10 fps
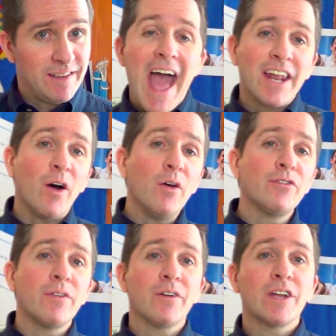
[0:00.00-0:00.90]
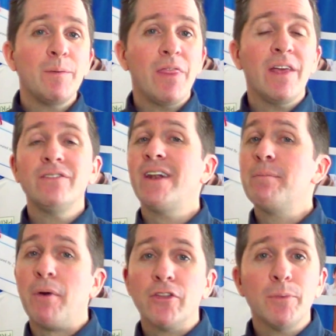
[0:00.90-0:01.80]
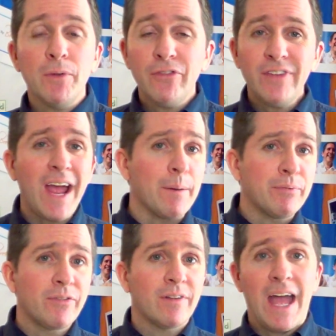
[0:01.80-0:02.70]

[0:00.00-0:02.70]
And also there are going to be things that have multiple steps.